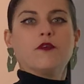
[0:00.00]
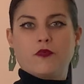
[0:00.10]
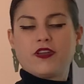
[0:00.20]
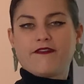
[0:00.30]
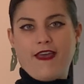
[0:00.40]

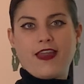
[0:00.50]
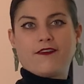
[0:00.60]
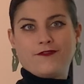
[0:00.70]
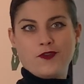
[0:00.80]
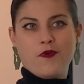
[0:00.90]
would have had
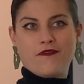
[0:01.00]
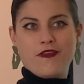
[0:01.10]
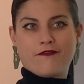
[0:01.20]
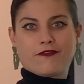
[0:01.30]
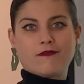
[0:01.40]
a view of
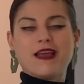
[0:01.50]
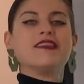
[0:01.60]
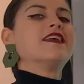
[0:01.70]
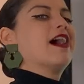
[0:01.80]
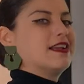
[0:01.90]
it from a,
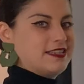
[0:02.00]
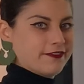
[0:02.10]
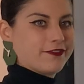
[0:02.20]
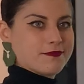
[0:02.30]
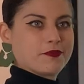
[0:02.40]
a
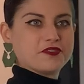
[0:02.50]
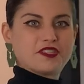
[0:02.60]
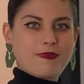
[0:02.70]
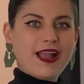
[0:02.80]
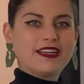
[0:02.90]
different
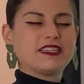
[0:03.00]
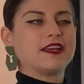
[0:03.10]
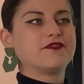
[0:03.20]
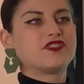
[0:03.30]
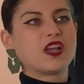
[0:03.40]

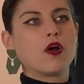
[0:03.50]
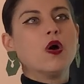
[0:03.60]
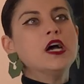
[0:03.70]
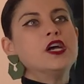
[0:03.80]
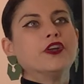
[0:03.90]
perspective. So,
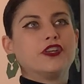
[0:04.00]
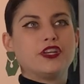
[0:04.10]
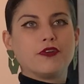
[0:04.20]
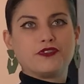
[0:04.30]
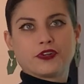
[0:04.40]

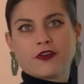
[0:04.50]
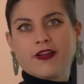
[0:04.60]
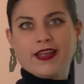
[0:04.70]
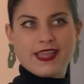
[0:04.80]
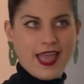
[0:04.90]
you know,
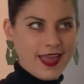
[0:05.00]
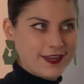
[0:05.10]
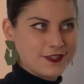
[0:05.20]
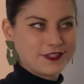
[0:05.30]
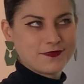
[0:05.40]
Durer again
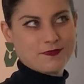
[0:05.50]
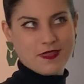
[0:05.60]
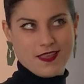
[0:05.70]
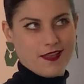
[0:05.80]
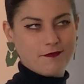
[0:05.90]
is
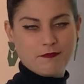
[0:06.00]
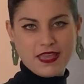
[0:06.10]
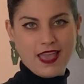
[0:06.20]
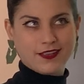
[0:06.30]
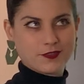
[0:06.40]

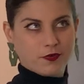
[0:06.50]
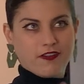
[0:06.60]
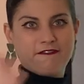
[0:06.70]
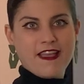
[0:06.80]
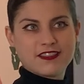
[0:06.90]
being sort
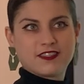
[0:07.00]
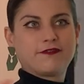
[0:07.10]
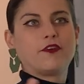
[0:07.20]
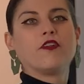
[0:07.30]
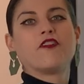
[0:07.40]
of
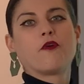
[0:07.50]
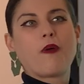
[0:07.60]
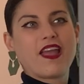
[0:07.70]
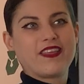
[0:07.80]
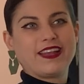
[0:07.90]
fanciful in the
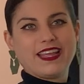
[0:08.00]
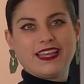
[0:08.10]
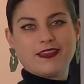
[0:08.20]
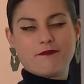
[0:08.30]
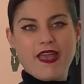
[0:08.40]
way that he
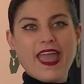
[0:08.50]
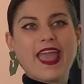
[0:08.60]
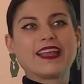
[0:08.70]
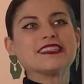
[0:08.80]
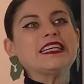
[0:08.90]
can
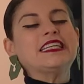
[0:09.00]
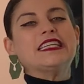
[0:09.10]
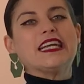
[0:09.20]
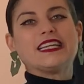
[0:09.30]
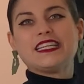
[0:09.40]
paint
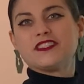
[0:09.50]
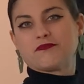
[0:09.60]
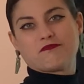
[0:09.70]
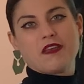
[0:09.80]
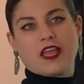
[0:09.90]
and he's
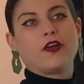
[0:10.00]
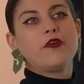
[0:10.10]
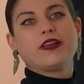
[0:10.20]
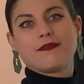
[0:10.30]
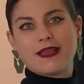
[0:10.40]

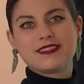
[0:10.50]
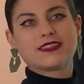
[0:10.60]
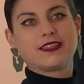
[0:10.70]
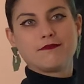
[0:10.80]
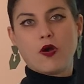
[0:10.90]
including
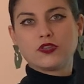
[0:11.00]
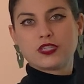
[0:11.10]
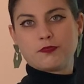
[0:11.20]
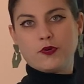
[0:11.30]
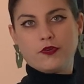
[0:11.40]
basically
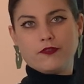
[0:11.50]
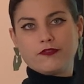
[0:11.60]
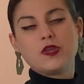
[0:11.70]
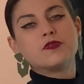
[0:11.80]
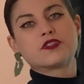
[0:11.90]
multiple
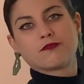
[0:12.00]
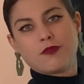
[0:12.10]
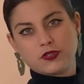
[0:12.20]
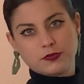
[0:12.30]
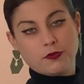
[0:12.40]
views or
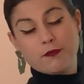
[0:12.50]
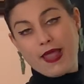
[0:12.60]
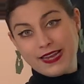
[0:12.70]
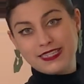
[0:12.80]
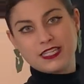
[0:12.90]
multiple
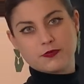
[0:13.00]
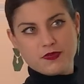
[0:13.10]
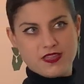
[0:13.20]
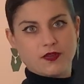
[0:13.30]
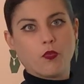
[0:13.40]
paintings
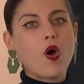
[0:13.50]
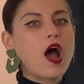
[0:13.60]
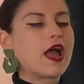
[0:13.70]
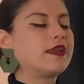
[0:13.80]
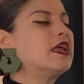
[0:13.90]
within
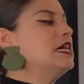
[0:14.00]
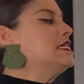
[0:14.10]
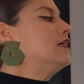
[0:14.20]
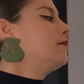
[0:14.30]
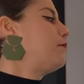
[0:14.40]
one,
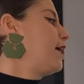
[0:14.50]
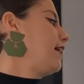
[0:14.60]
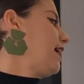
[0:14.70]
but